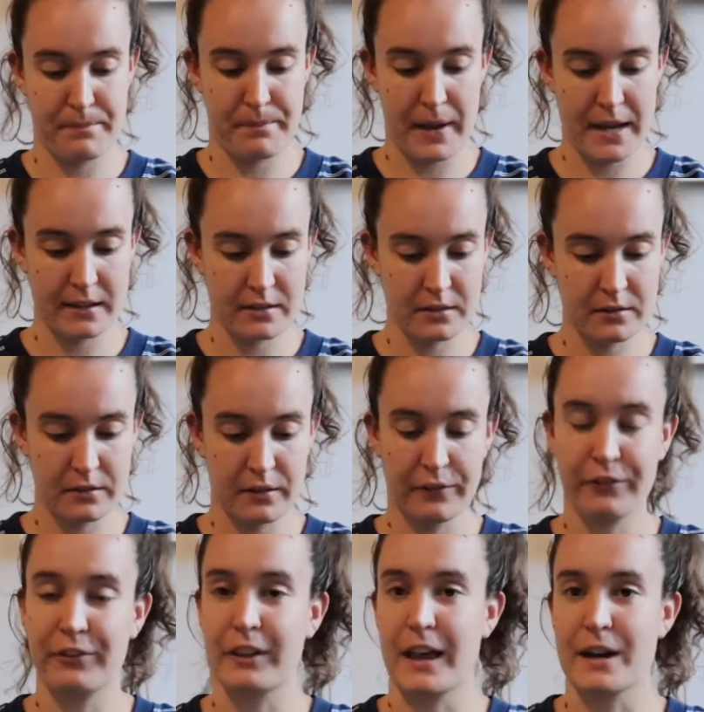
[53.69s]
Basil
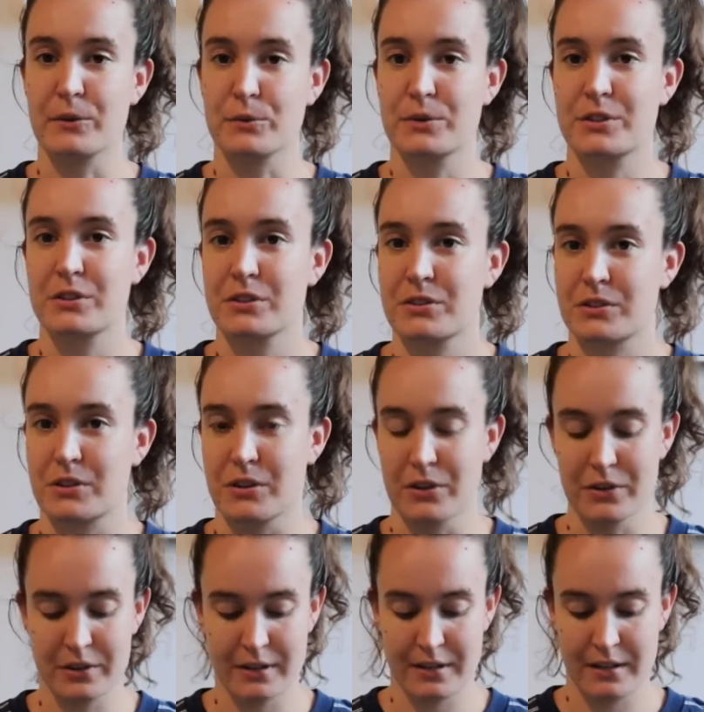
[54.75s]
Flounced
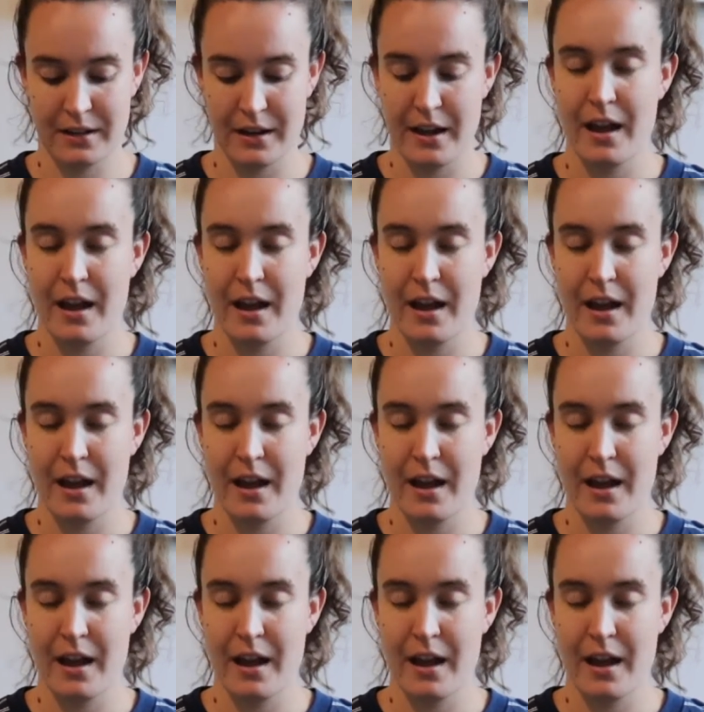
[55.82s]
Skirt,